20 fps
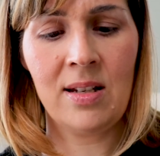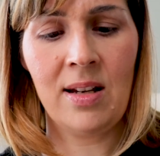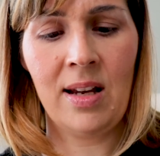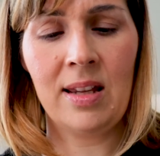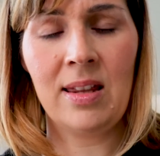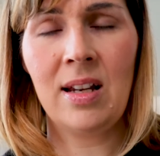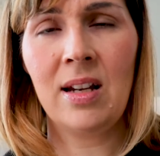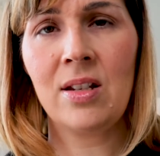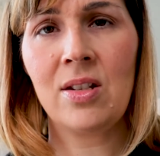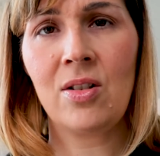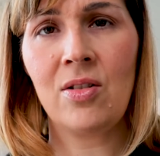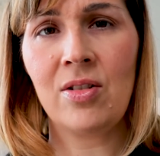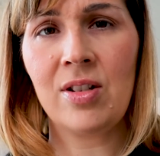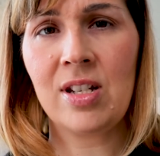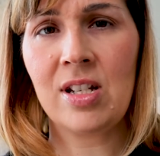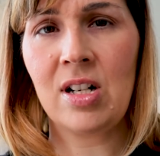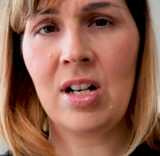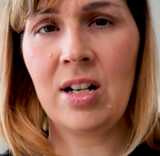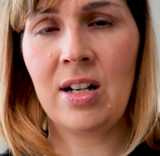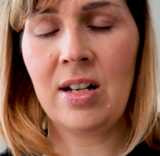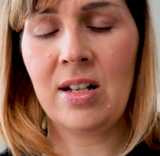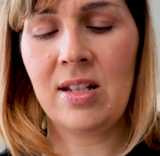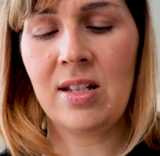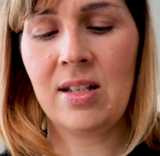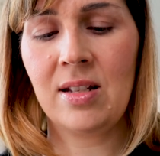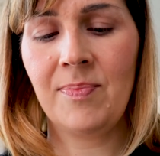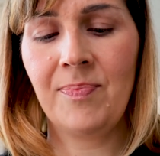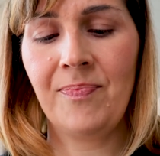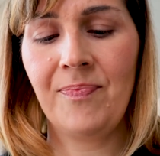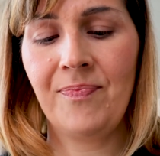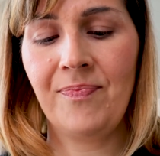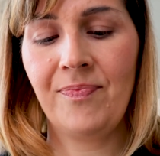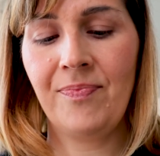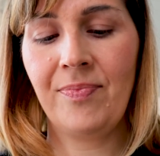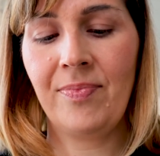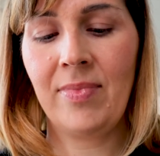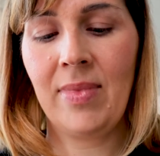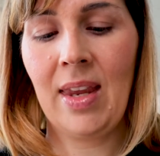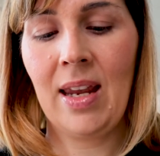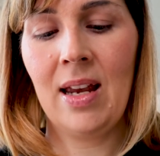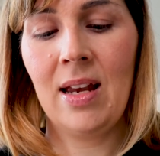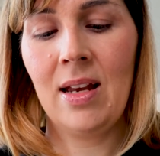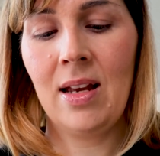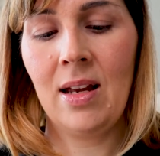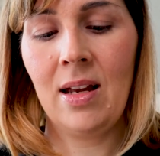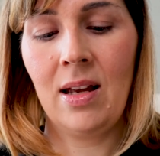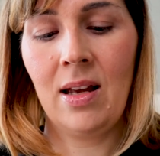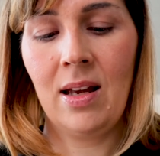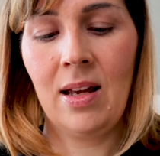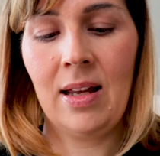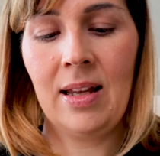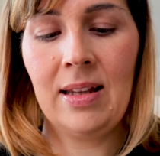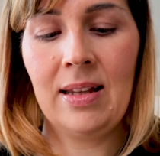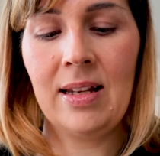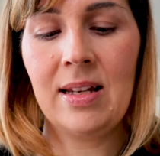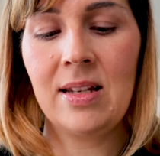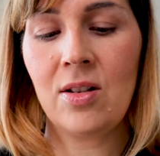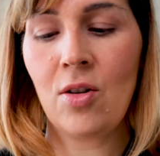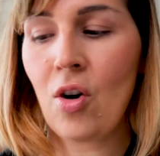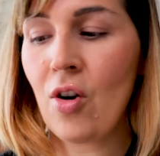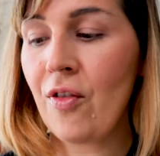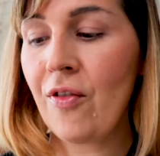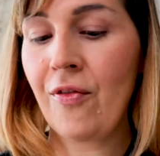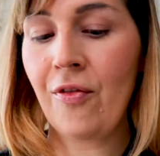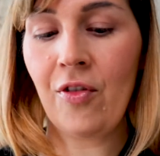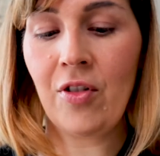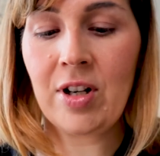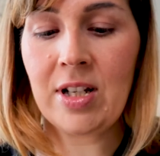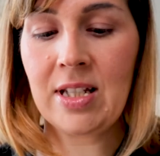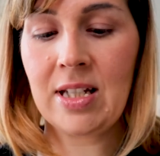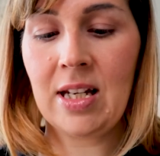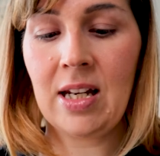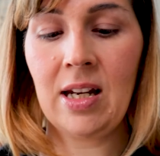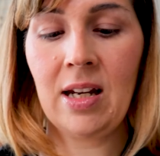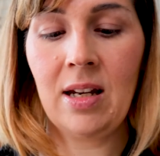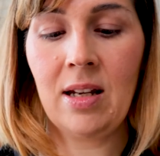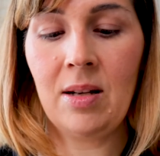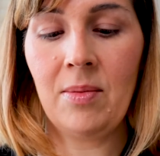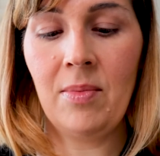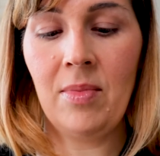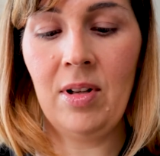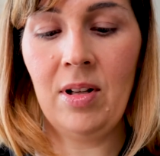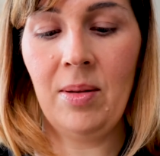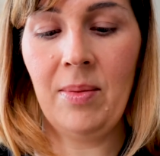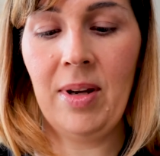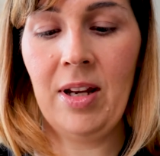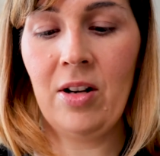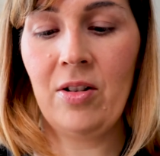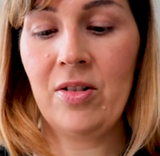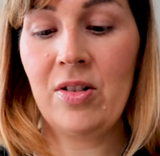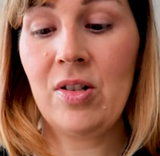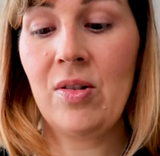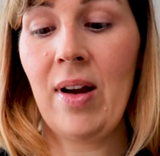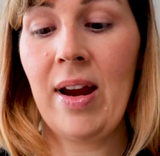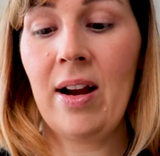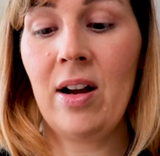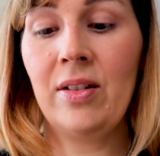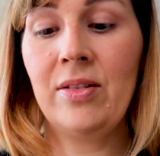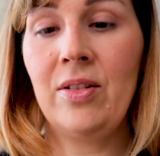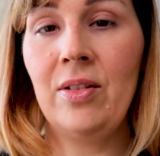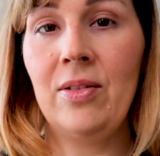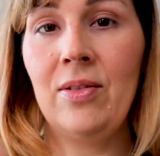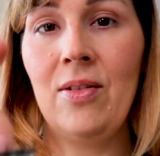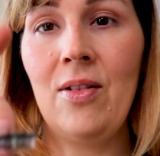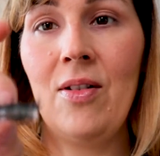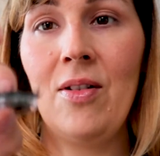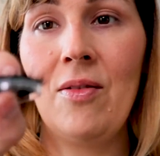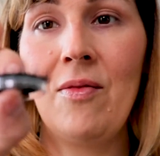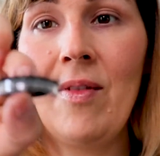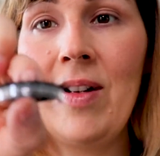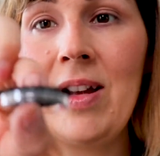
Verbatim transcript: I think it's called Stardust. These are 14 millimeters, so I got the long